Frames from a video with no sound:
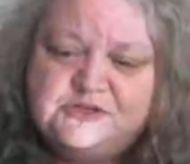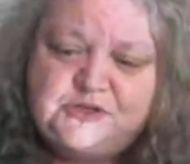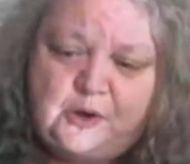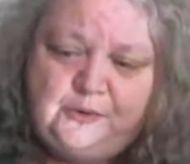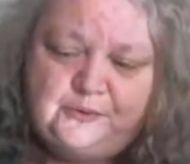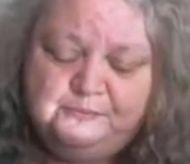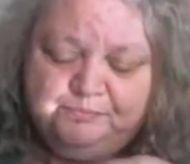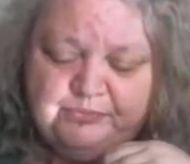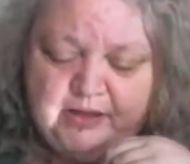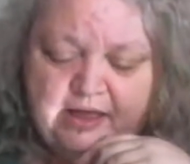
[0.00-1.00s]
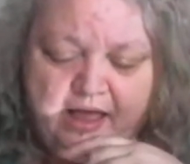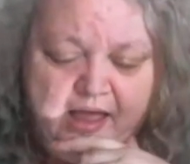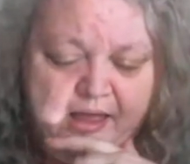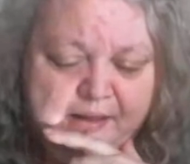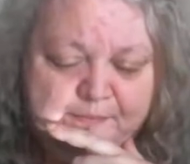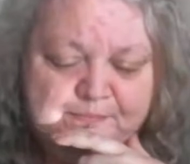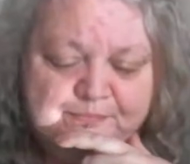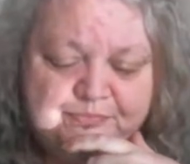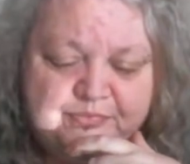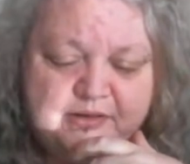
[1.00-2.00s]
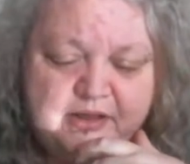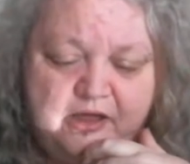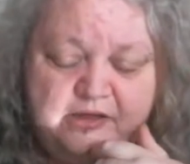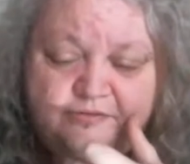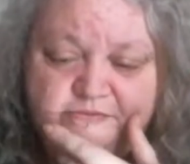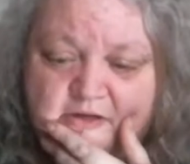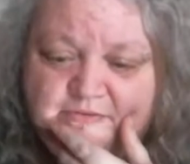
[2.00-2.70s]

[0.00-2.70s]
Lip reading: so I've